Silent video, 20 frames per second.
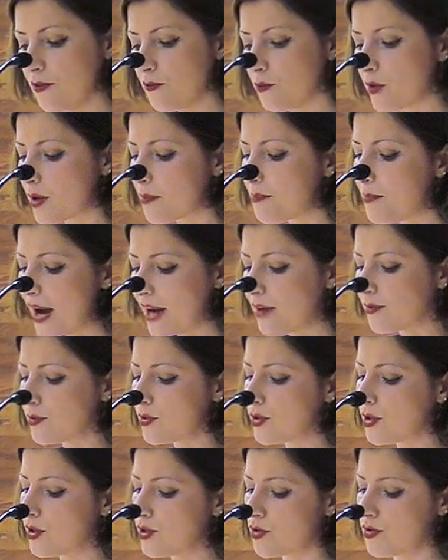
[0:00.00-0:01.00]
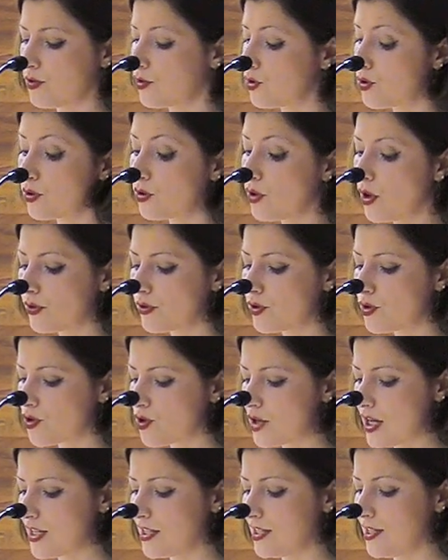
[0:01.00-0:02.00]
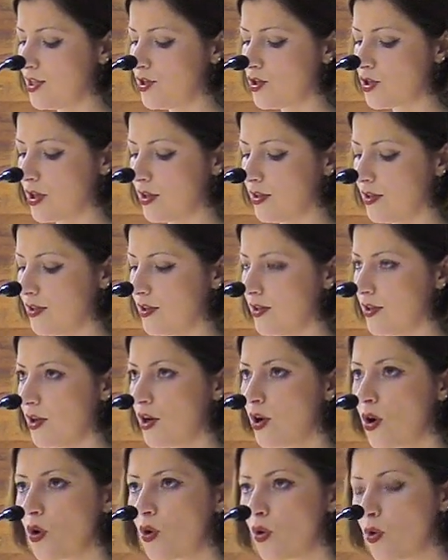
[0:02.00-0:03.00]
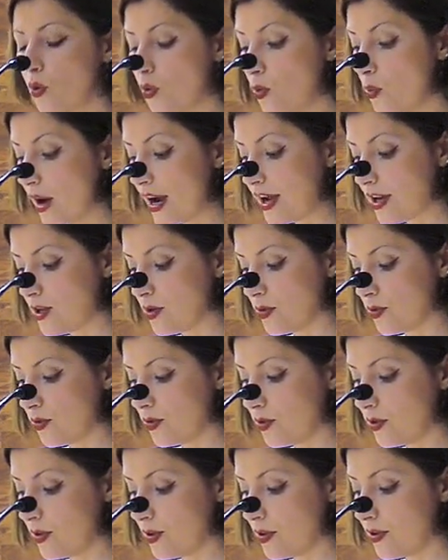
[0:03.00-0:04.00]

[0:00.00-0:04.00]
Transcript: we're bound to, to not trust each other. Who were you?